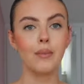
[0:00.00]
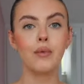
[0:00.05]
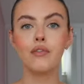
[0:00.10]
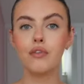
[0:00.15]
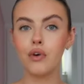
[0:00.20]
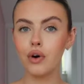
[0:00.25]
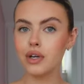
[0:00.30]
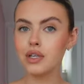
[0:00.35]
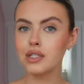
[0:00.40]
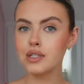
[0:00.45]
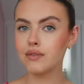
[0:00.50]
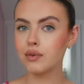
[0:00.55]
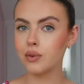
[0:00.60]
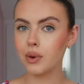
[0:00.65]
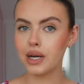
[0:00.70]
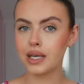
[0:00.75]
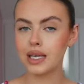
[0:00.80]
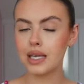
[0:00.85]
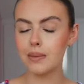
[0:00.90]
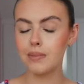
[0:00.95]
for you, if you
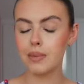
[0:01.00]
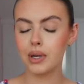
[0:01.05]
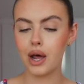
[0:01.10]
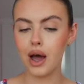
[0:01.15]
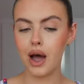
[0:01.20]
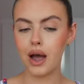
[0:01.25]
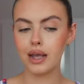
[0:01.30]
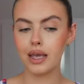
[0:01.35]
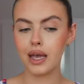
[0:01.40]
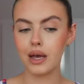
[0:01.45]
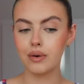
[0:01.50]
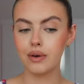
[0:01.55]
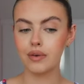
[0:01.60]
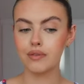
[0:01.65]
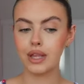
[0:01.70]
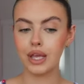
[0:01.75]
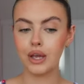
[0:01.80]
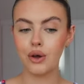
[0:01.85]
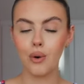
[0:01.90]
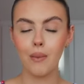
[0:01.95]
want to keep an eye out
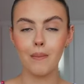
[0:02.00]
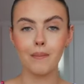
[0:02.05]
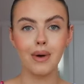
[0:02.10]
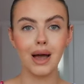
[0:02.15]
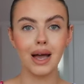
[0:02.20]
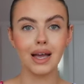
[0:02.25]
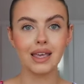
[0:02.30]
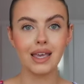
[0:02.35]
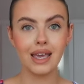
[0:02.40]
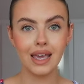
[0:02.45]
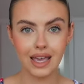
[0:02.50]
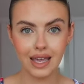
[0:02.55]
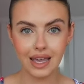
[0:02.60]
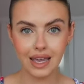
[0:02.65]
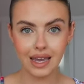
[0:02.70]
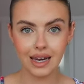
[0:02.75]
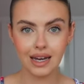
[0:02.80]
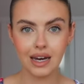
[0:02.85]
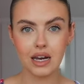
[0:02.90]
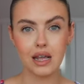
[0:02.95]
if they come back in,